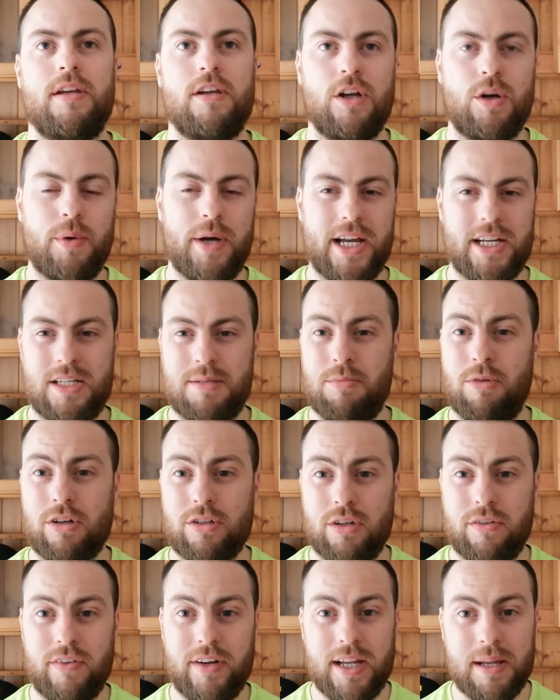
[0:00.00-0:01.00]
question
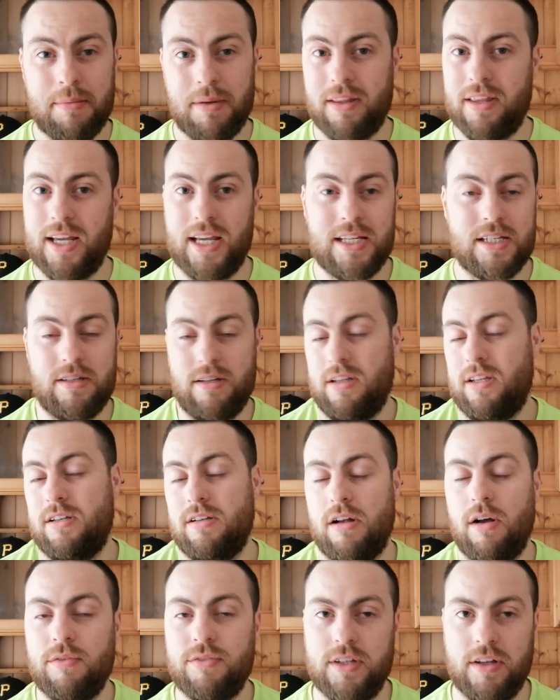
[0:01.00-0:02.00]
marks over him. I think he's
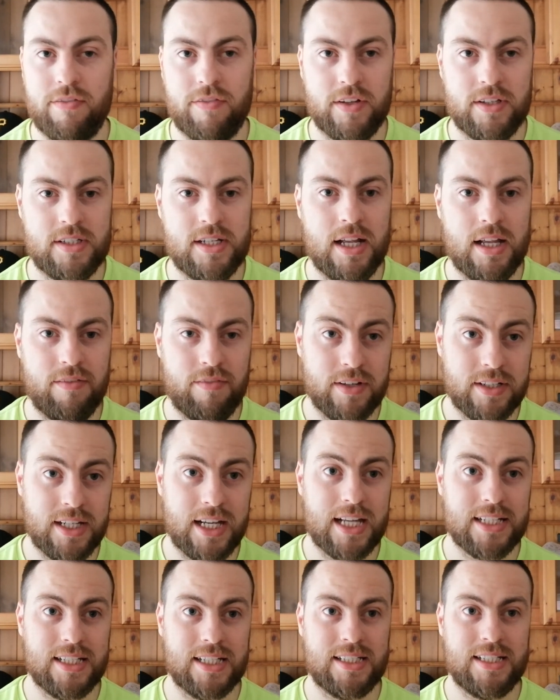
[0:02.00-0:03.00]
obviously a
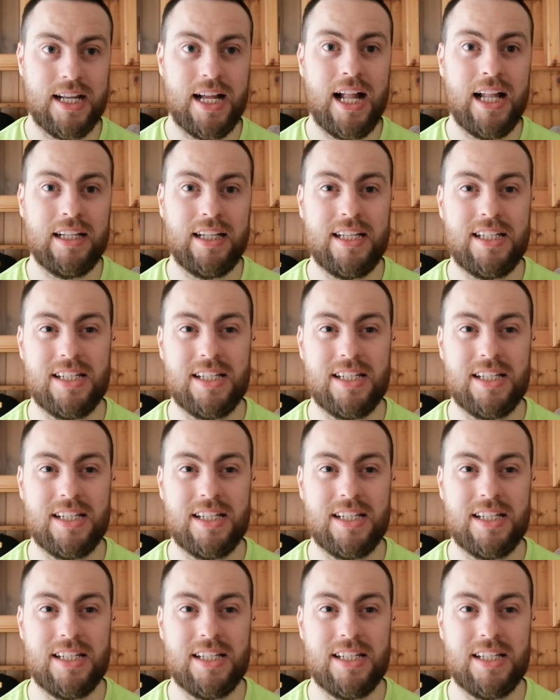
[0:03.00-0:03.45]
fantastic talent.